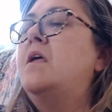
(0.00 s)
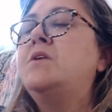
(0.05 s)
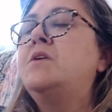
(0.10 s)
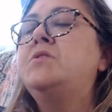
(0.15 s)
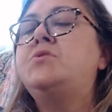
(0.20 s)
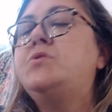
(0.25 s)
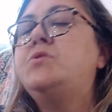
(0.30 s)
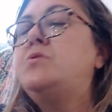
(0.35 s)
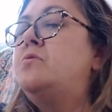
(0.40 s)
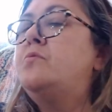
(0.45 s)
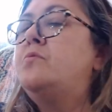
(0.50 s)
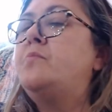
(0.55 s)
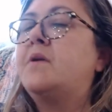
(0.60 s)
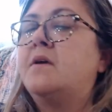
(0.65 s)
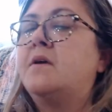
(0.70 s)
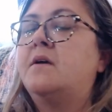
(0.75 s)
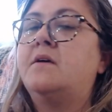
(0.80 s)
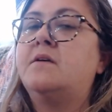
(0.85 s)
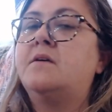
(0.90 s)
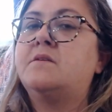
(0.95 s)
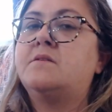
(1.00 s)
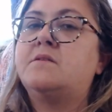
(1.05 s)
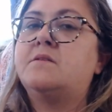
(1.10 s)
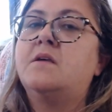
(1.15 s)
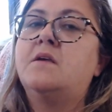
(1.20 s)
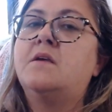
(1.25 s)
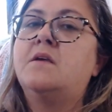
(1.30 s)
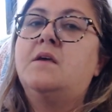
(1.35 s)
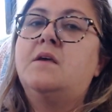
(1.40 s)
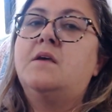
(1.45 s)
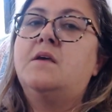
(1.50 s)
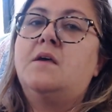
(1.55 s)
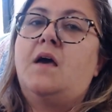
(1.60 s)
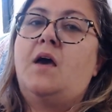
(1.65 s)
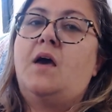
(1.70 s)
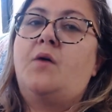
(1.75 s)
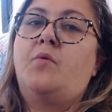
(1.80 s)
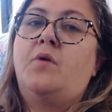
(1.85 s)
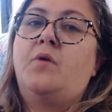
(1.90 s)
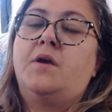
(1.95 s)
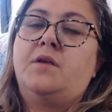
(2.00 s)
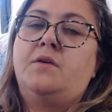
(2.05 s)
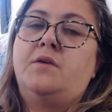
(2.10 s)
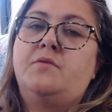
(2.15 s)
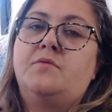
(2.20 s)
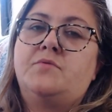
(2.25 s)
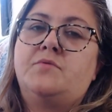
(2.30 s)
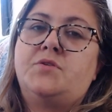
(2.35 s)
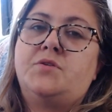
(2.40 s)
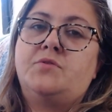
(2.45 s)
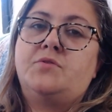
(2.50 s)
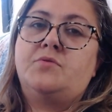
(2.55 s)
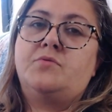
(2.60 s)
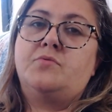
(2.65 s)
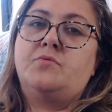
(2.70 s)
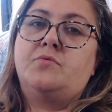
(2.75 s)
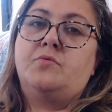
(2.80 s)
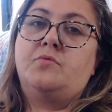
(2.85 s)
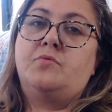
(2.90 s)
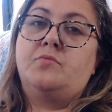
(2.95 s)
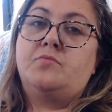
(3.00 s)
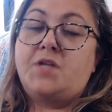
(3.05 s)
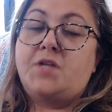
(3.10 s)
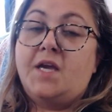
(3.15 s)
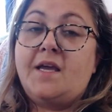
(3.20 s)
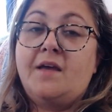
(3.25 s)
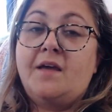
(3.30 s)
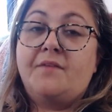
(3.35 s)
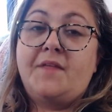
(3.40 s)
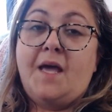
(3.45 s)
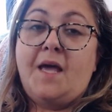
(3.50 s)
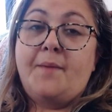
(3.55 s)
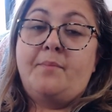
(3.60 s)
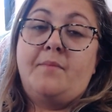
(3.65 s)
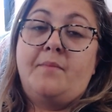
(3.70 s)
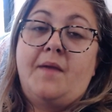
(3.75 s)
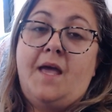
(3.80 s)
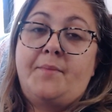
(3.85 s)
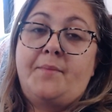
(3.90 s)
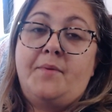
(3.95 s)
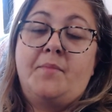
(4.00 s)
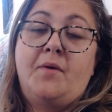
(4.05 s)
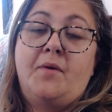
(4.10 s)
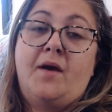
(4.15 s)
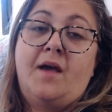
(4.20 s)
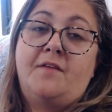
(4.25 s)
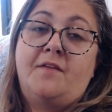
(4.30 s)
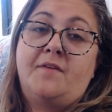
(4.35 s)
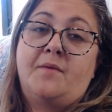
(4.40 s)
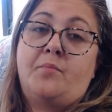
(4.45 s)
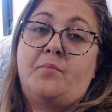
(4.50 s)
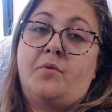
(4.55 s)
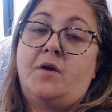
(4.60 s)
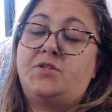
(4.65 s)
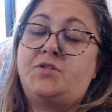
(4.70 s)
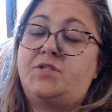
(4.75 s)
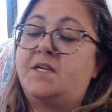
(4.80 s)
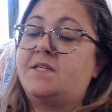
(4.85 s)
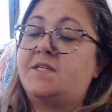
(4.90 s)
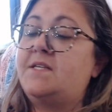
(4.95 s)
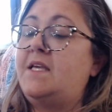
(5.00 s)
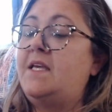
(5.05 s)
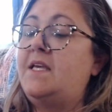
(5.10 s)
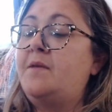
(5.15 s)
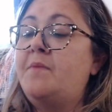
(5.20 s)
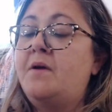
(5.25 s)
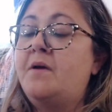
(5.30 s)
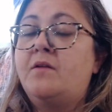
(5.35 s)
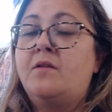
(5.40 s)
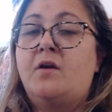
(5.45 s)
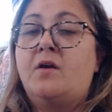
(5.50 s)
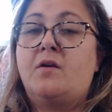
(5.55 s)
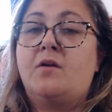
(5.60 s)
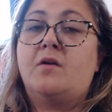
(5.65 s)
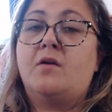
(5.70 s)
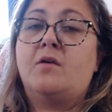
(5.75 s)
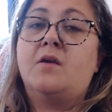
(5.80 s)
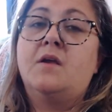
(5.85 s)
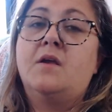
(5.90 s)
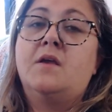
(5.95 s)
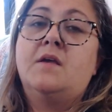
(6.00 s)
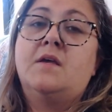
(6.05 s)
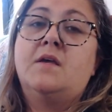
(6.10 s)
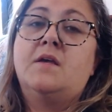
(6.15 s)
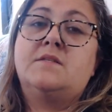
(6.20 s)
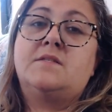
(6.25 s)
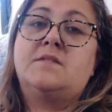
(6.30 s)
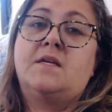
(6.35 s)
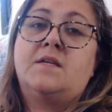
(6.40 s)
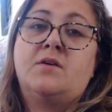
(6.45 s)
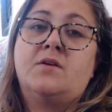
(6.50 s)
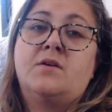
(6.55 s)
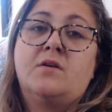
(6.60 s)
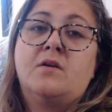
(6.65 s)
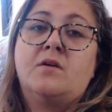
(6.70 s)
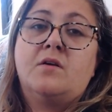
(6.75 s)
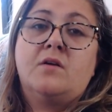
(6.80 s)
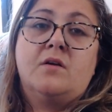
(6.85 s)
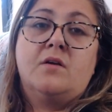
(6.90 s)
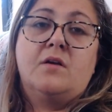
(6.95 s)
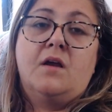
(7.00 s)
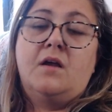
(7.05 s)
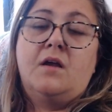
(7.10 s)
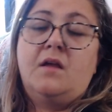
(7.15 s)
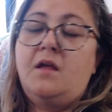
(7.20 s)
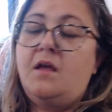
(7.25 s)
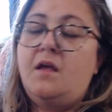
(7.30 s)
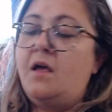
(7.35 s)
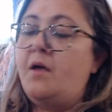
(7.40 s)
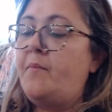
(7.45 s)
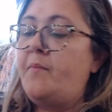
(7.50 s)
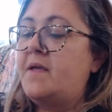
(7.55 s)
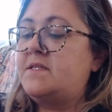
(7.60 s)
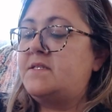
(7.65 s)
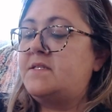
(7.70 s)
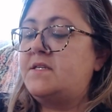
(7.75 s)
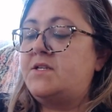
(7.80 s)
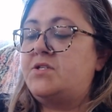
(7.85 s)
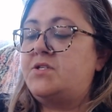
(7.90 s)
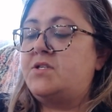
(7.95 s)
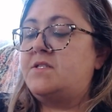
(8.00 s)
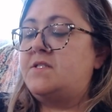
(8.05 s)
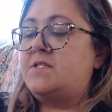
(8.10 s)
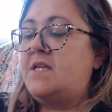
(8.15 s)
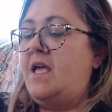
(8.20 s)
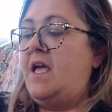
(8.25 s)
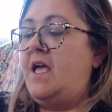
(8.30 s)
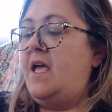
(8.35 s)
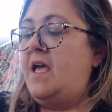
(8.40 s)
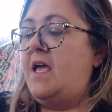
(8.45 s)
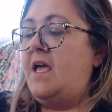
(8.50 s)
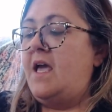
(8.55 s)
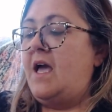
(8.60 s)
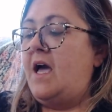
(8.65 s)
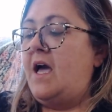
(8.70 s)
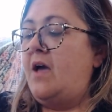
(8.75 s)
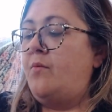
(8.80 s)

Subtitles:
and two, because I want you to check out the Happy Mail Advent Project. Email her, send her a message and say, hey,